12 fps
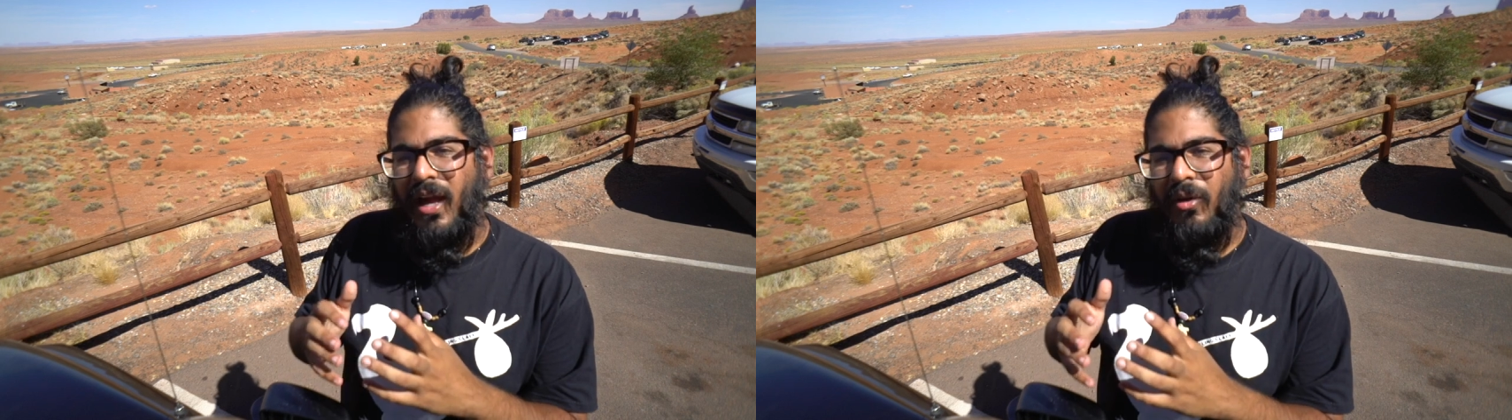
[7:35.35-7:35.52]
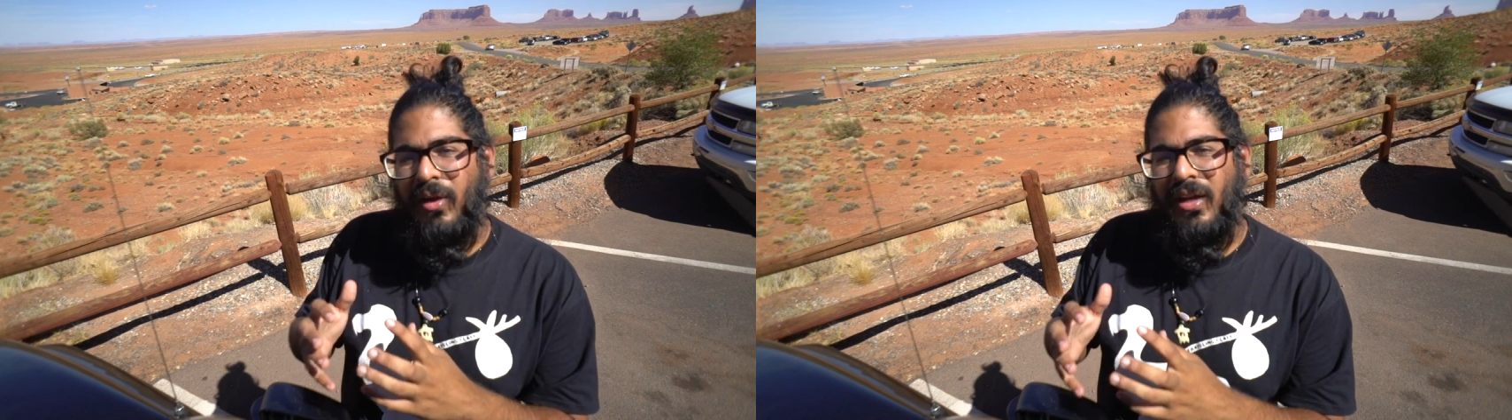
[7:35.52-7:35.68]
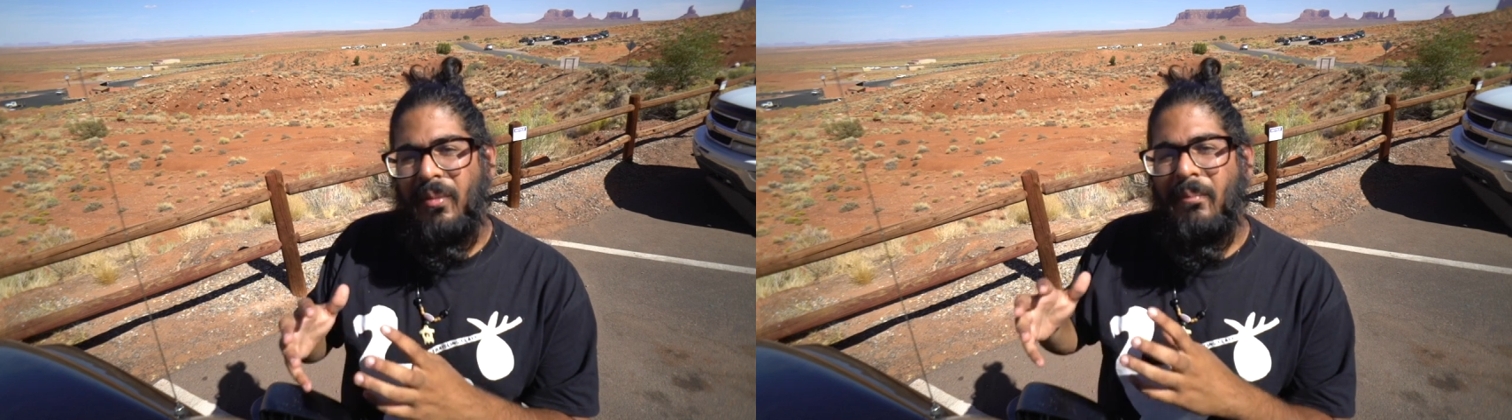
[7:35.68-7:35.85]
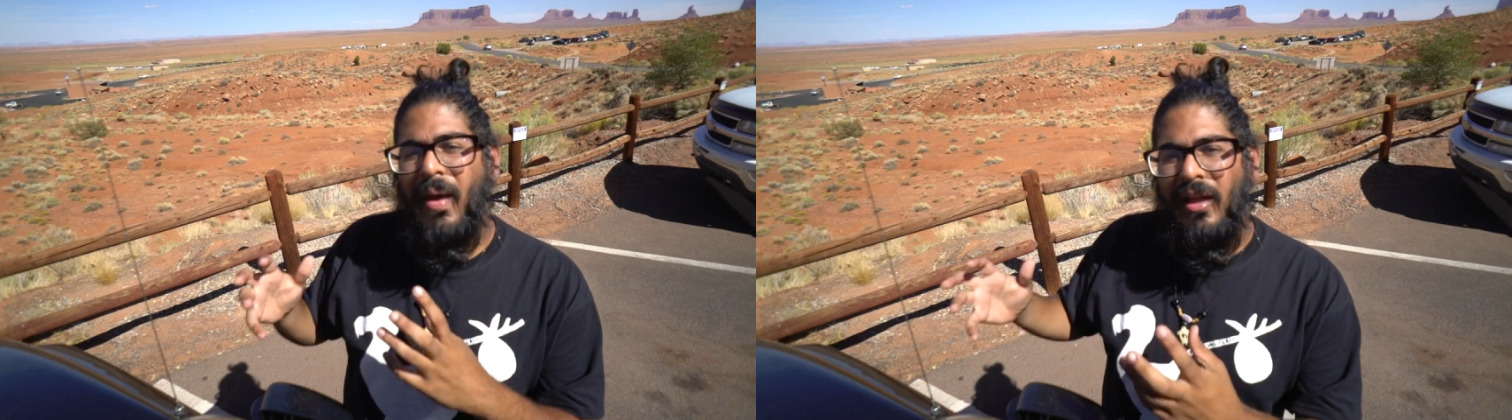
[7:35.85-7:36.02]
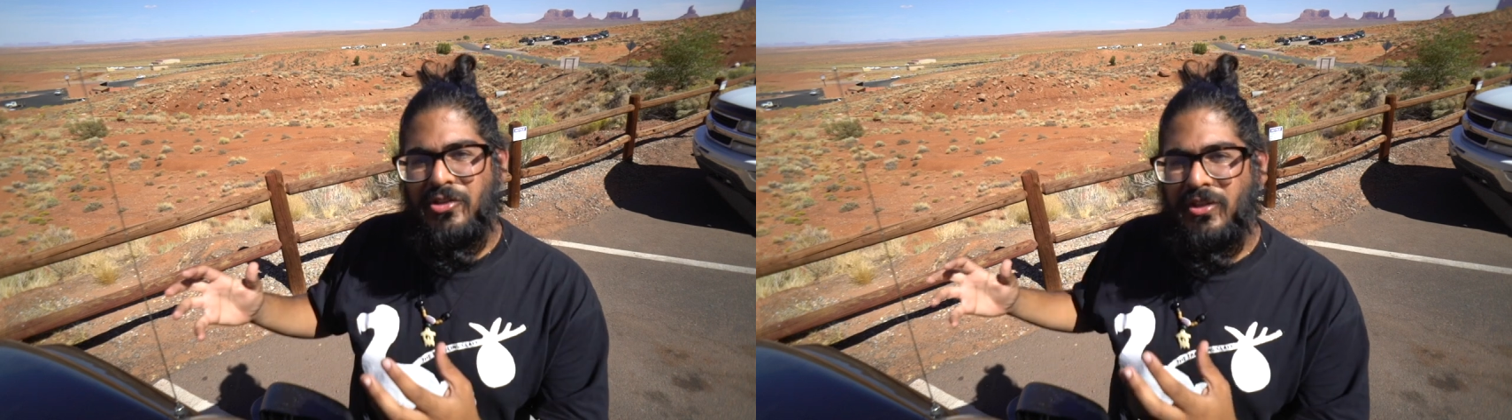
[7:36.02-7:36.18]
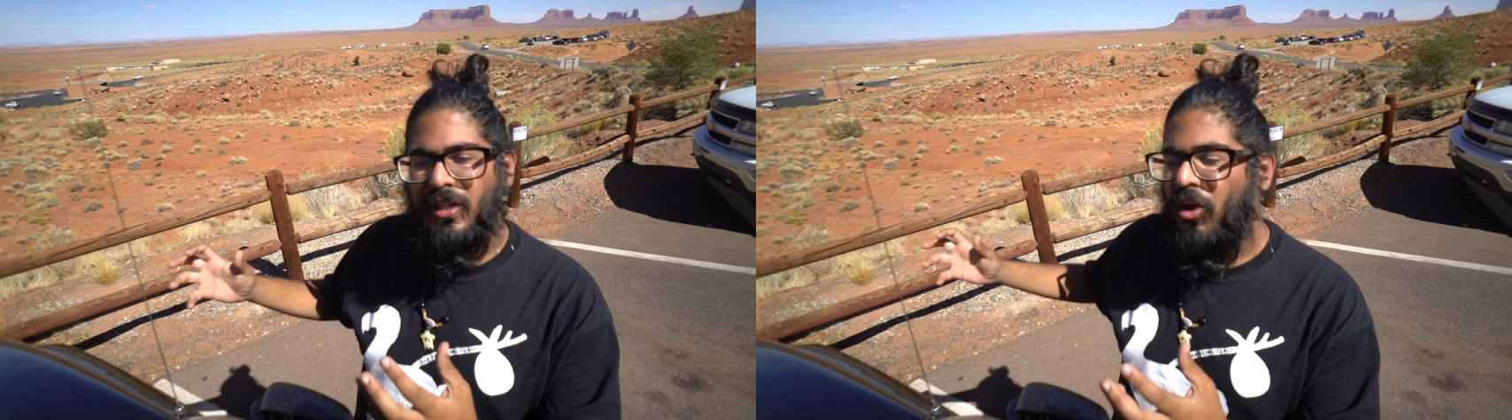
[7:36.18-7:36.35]
out and
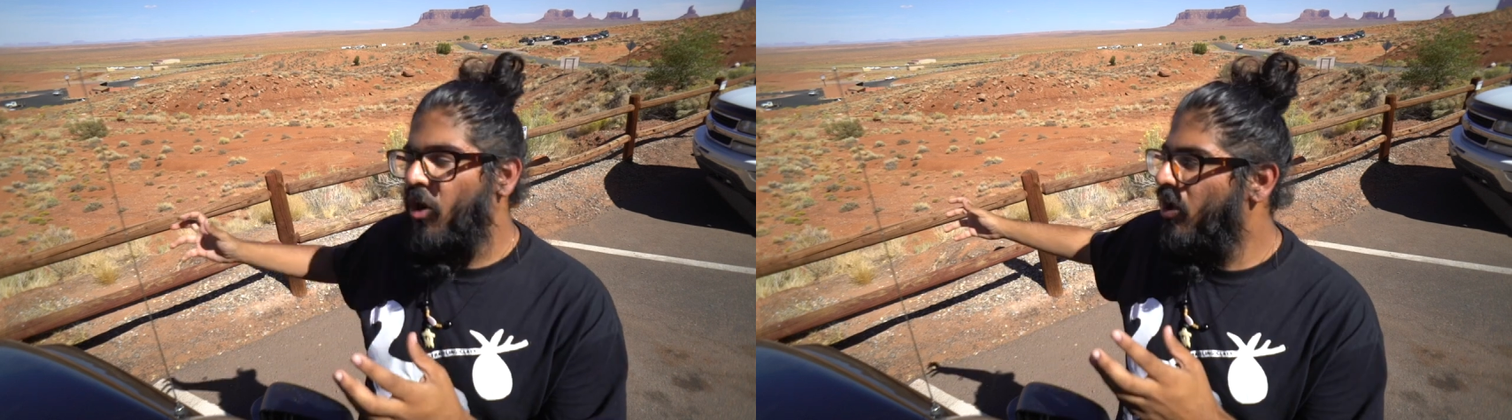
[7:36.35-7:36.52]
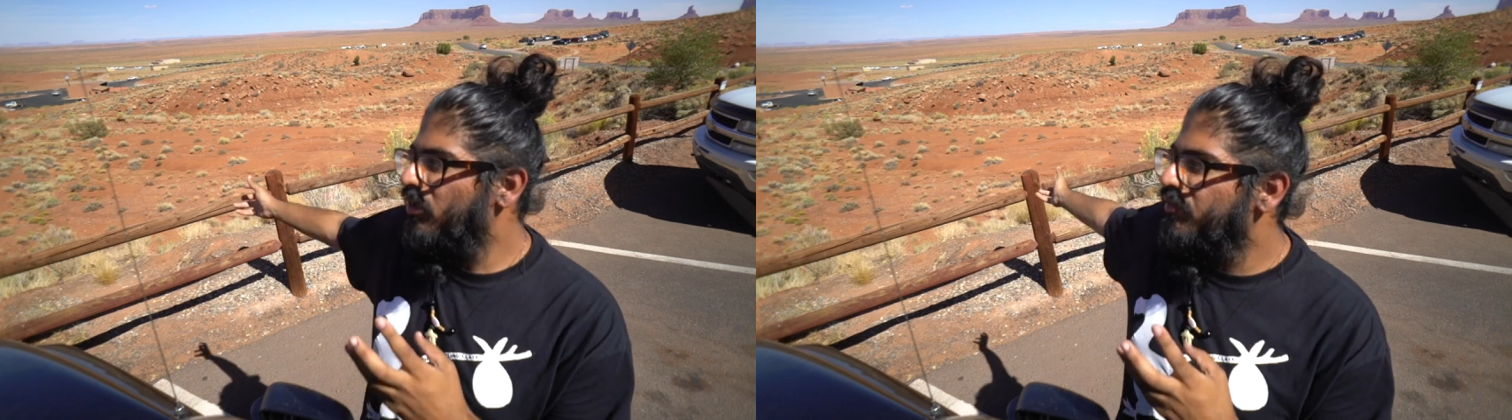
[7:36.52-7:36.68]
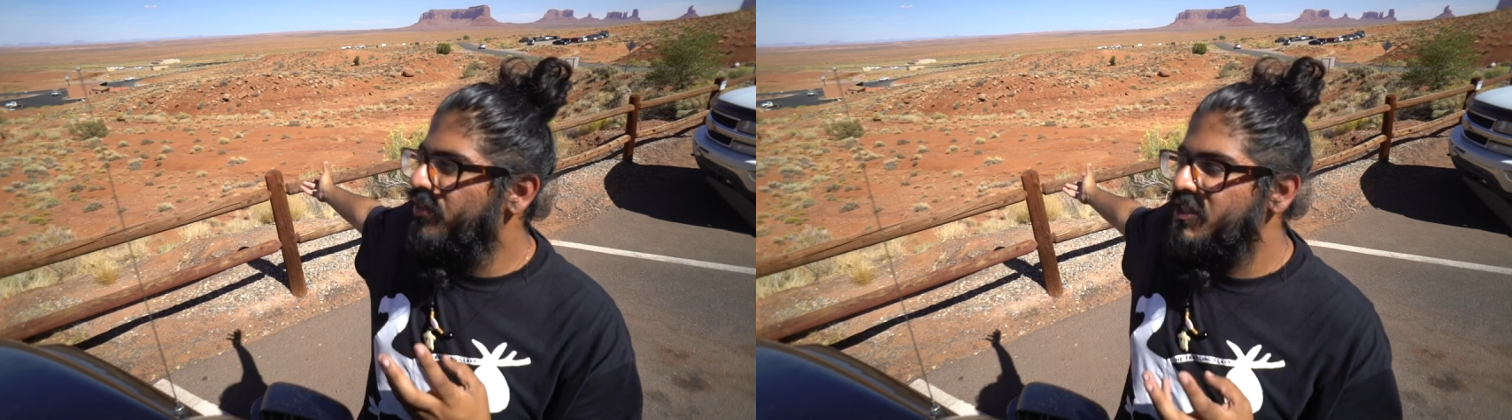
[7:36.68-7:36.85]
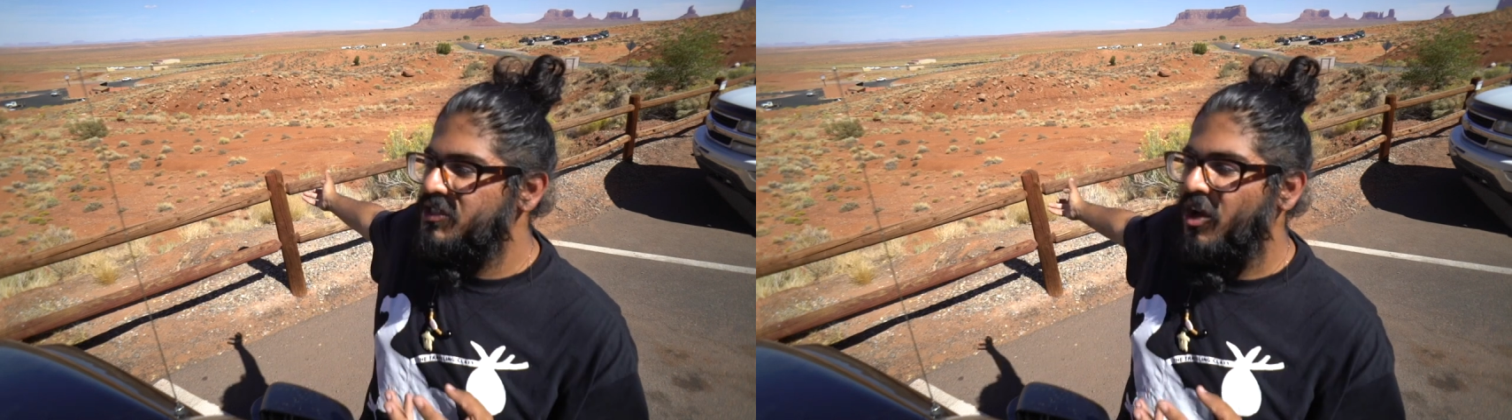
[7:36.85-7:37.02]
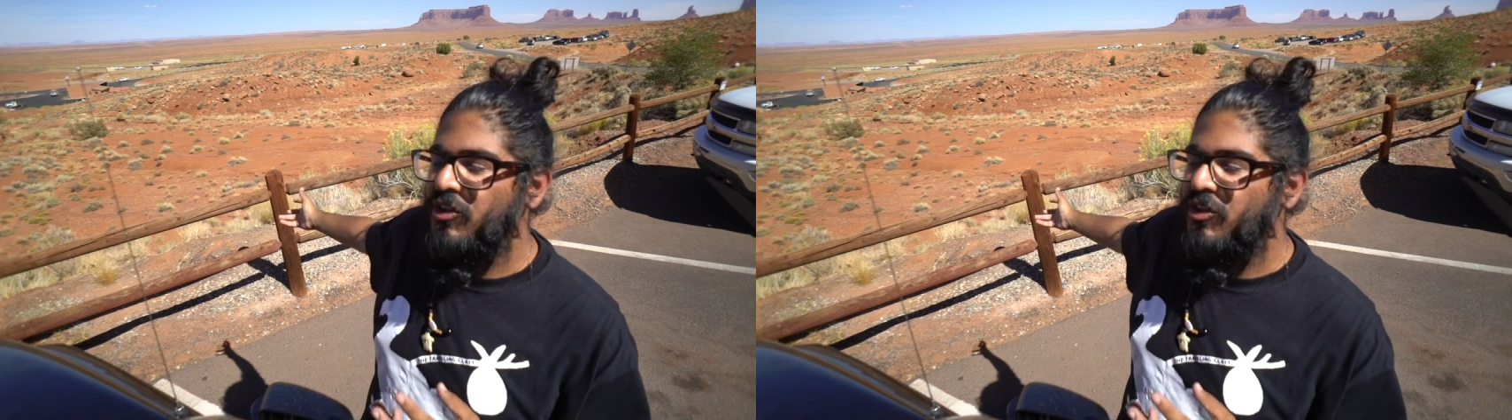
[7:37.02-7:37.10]
imagining all of this